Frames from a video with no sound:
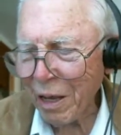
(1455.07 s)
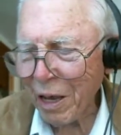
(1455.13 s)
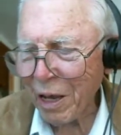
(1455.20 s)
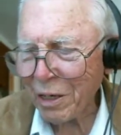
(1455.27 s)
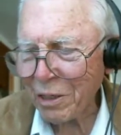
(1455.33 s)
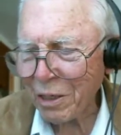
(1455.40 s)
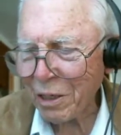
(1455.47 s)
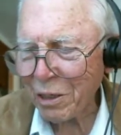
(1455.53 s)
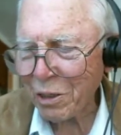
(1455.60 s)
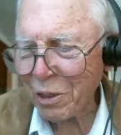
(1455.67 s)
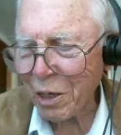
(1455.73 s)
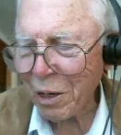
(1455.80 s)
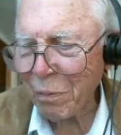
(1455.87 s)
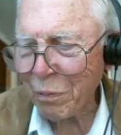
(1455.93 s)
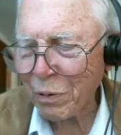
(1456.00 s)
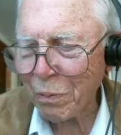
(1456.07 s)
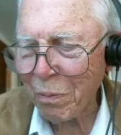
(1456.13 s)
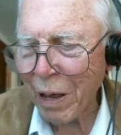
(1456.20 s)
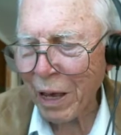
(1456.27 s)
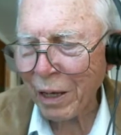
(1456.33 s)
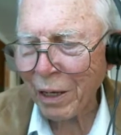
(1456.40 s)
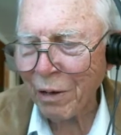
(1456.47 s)
as it slips
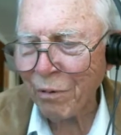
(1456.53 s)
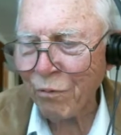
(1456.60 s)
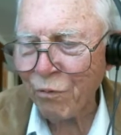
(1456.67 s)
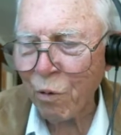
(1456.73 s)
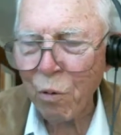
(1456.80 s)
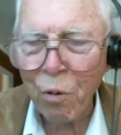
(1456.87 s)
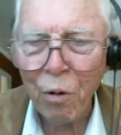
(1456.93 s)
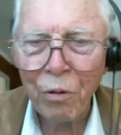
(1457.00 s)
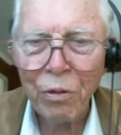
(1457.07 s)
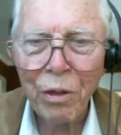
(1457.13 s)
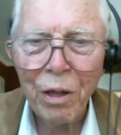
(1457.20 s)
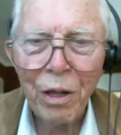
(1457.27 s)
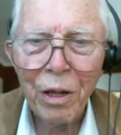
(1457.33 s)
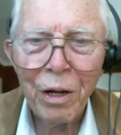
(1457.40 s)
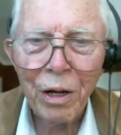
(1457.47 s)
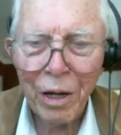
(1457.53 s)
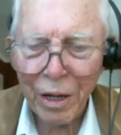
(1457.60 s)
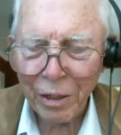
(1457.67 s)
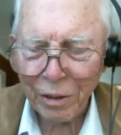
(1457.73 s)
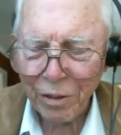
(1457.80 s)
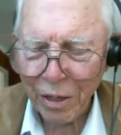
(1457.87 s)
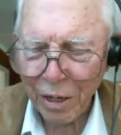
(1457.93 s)
back and forth
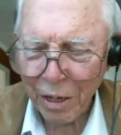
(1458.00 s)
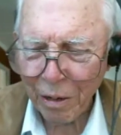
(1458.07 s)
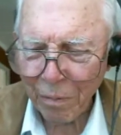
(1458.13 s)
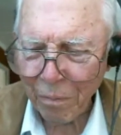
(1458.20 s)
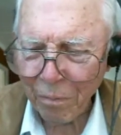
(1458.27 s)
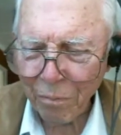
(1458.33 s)
like that.